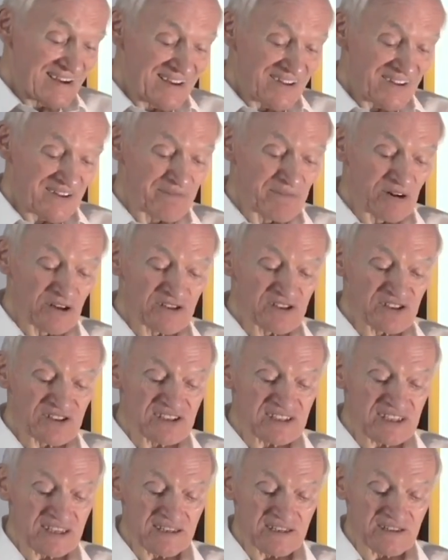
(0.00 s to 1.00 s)
The merchant's
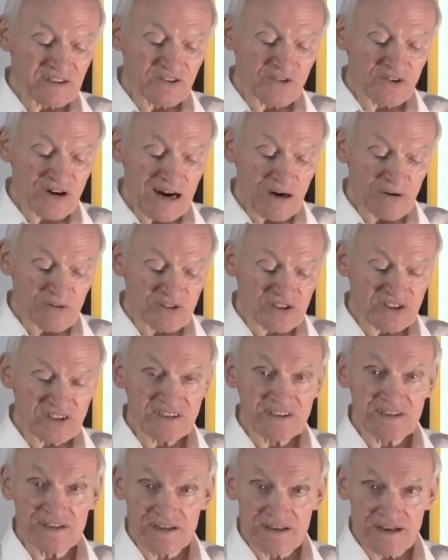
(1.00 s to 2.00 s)
son crouched,
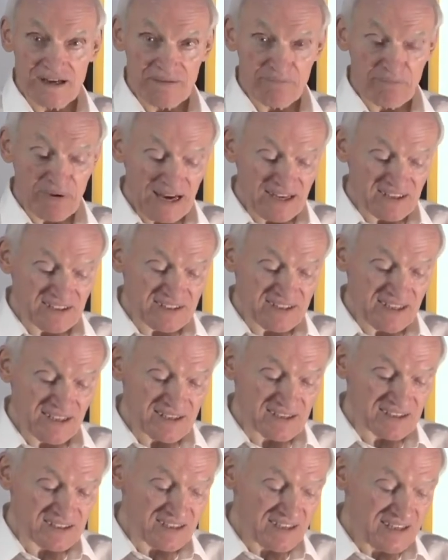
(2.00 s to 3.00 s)
past
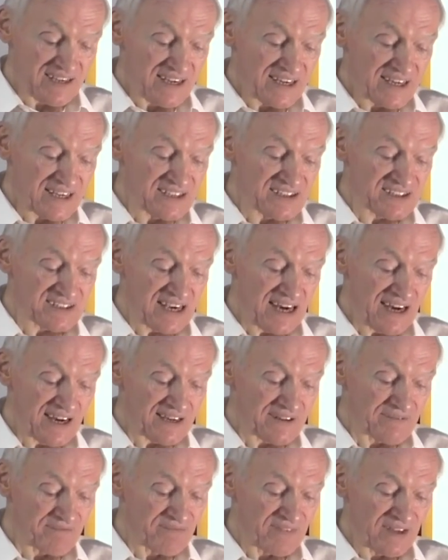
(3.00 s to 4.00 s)
tense,
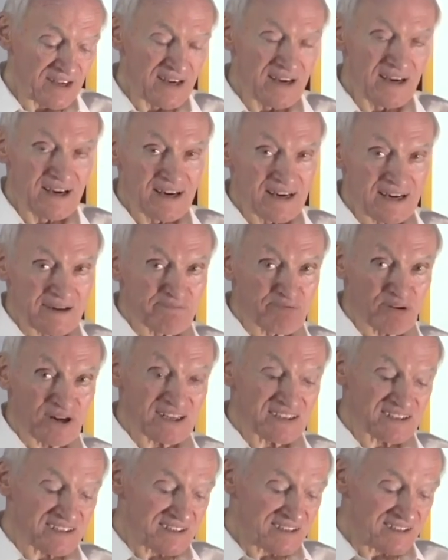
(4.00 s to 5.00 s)
inside. He
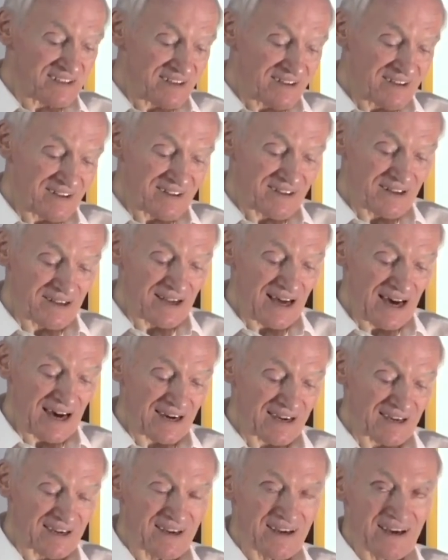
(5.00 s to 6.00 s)
pressed the
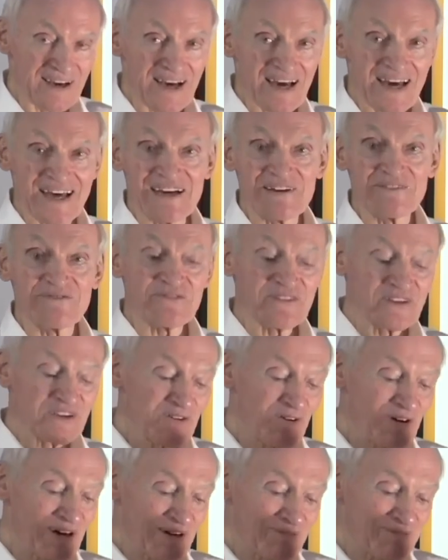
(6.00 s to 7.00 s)
lock, and it
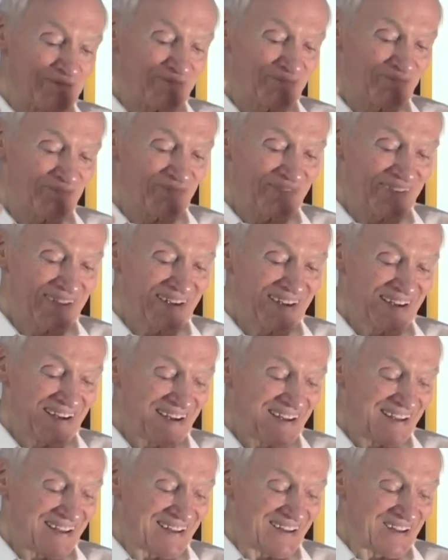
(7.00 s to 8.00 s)
flew up.
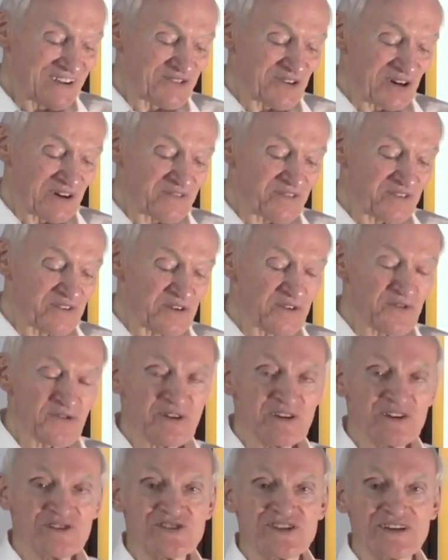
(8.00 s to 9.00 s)
The trunk flew through
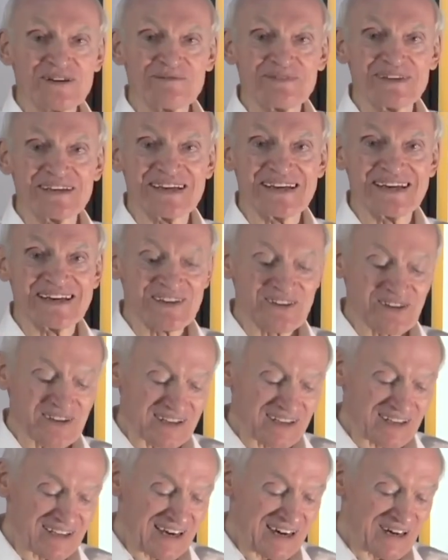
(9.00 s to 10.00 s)
the chimney into the
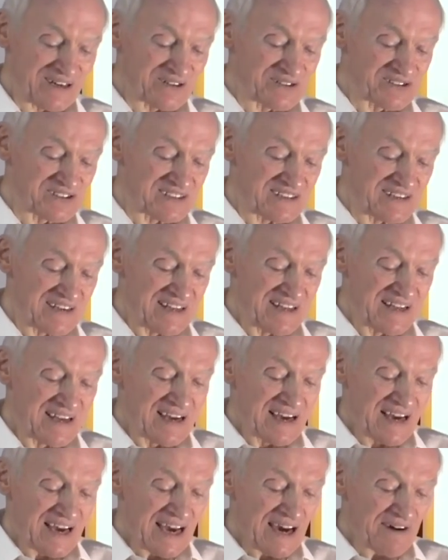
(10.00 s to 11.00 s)
clouds.
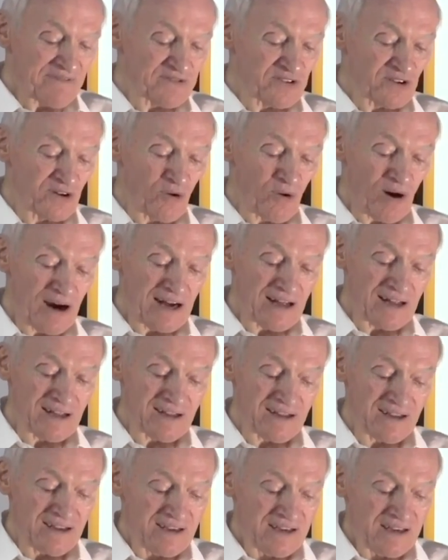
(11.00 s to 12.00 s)
After a
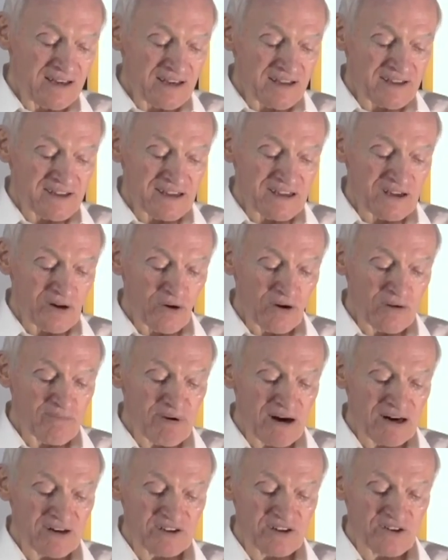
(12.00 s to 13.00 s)
while, the lower
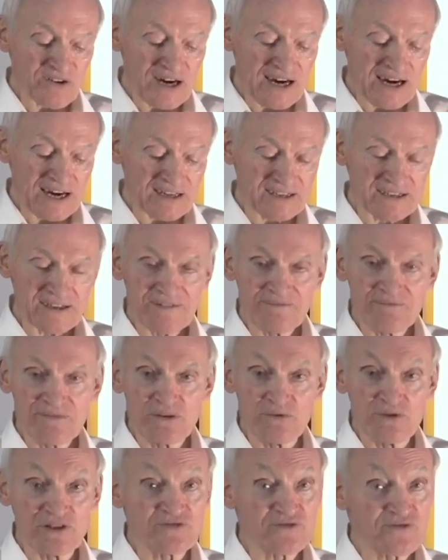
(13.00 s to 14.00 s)
part cracked,
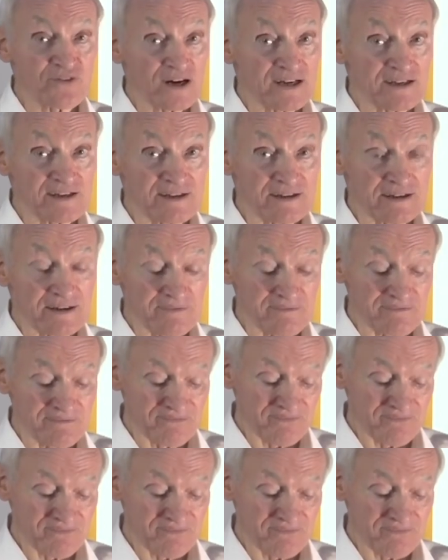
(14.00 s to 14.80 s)
which frightened him.